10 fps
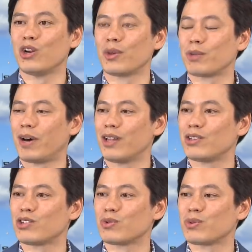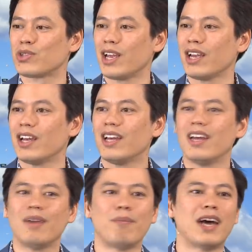know what the politicians were saying?
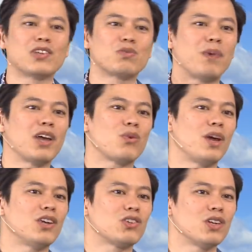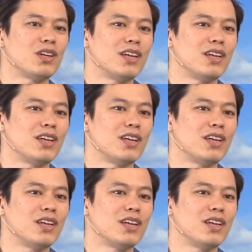Mass migration